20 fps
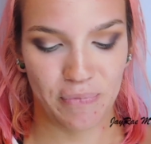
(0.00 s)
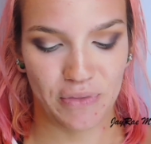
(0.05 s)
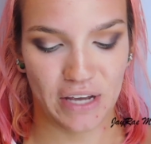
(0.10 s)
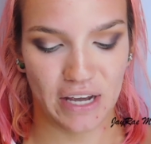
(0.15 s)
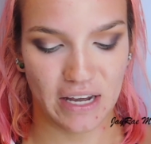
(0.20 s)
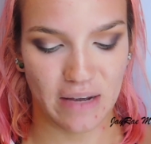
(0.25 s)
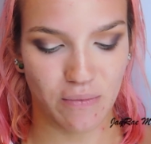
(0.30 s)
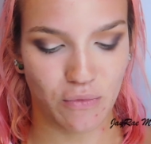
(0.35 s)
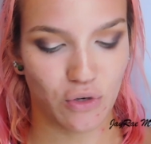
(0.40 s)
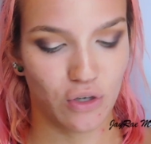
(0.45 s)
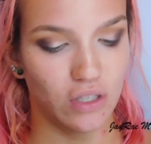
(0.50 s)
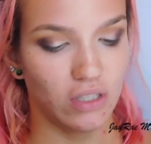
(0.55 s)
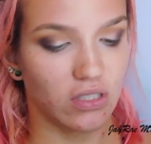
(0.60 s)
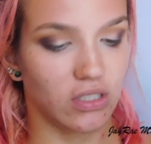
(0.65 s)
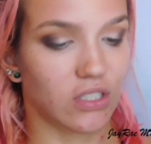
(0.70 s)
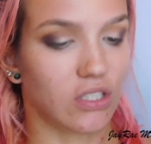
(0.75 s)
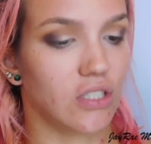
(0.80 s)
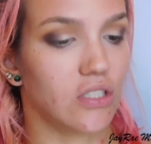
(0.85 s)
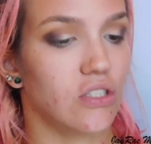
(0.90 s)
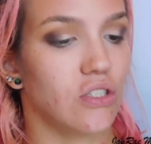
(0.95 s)
I'm going
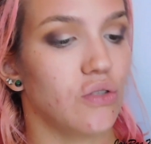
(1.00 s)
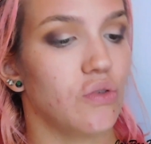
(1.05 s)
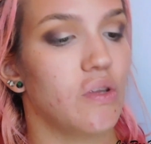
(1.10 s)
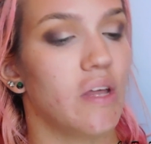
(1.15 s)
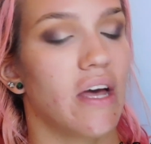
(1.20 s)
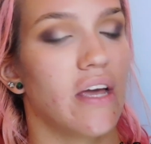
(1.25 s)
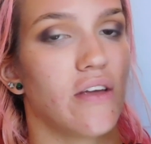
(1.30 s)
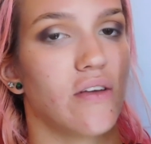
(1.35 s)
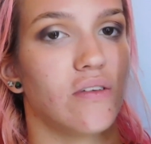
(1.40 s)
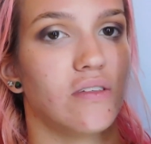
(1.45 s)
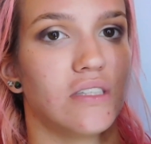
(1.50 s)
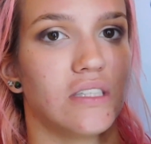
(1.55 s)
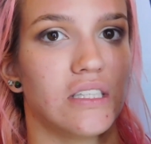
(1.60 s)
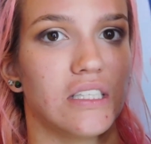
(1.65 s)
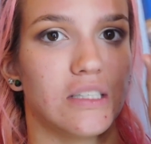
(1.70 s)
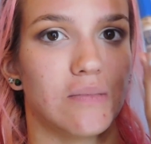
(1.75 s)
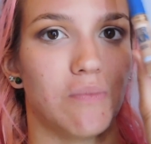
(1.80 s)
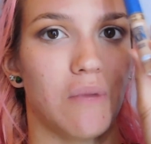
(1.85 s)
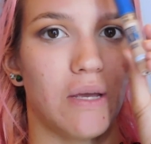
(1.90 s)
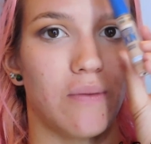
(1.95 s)
to do that using
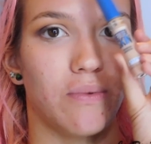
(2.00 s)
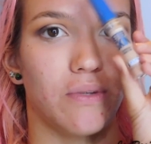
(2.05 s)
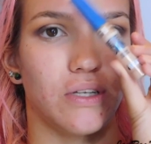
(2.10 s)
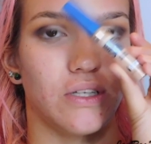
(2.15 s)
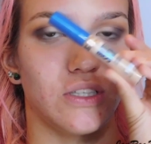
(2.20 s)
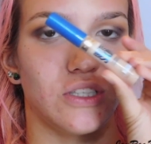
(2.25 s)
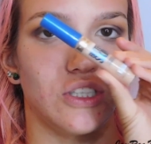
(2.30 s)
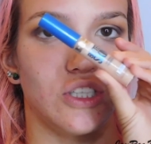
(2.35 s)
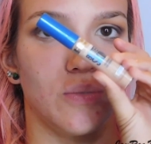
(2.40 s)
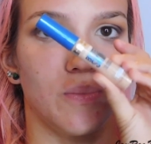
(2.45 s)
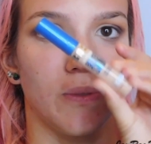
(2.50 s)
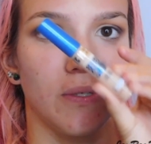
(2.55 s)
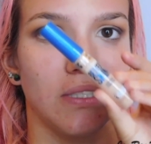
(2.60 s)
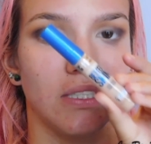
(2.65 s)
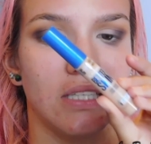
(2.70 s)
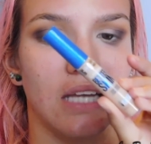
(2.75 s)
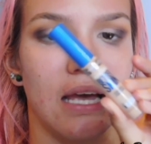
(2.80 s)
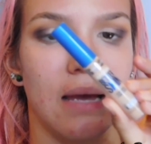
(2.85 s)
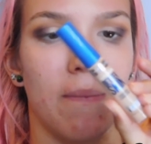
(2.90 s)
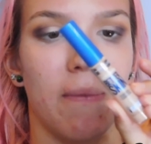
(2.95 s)
this Maybelline Super
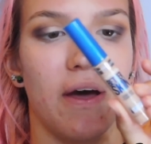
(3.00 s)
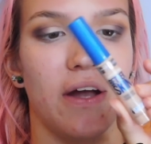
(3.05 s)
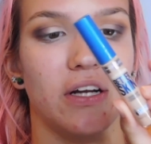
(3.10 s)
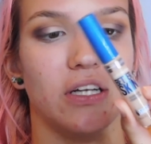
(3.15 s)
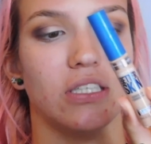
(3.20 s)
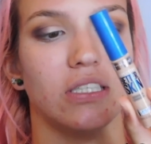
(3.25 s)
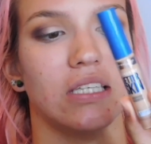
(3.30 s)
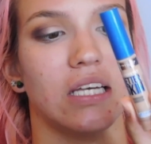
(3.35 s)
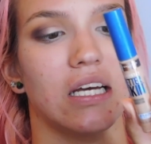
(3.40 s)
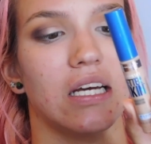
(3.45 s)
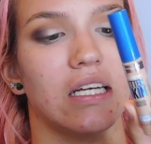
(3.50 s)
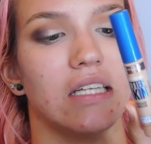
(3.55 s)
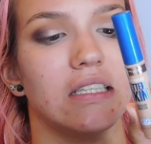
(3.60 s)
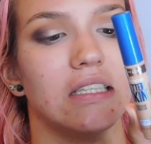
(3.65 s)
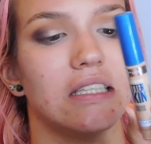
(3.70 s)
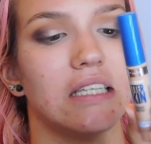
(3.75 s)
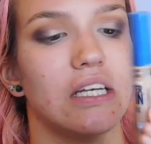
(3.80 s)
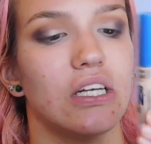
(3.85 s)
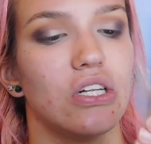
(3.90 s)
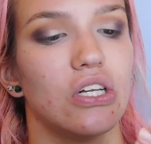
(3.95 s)
Stay Better Skin
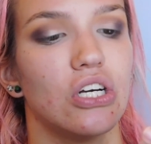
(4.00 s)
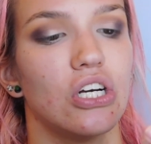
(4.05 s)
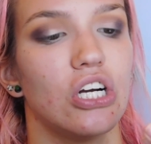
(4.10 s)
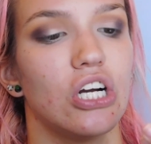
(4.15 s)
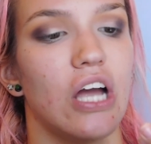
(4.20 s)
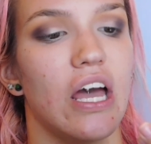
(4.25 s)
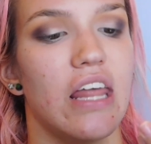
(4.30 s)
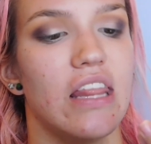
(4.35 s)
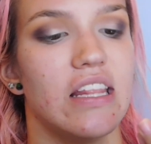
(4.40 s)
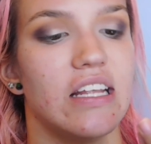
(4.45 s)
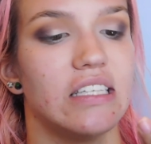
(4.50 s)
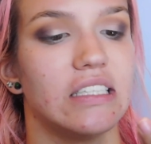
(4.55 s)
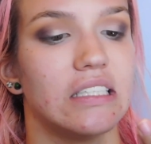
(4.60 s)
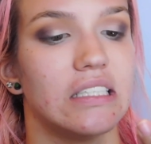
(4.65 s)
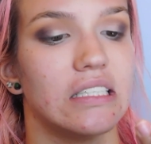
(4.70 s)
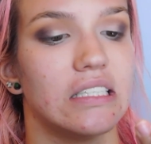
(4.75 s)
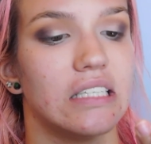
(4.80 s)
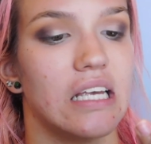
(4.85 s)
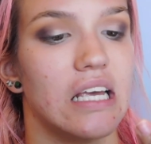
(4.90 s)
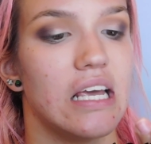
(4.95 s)
Concealer, and this
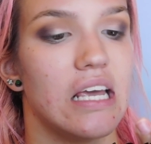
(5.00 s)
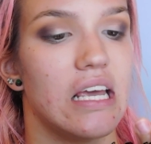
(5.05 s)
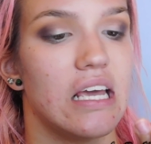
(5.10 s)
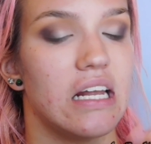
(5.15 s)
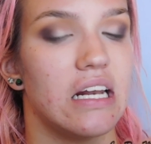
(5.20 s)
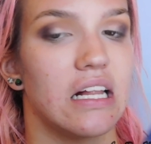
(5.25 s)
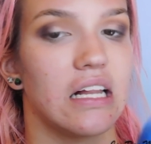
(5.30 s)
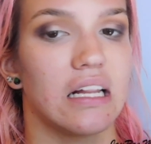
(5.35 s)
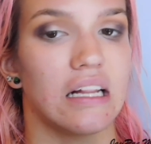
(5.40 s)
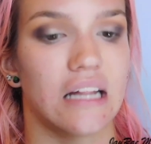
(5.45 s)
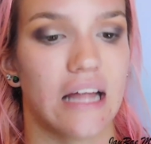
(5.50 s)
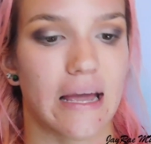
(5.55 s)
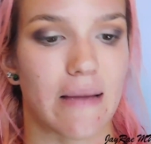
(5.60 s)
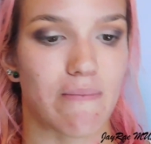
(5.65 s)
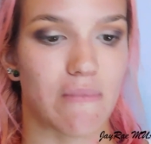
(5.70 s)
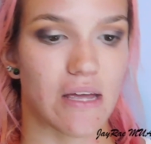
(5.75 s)
is in light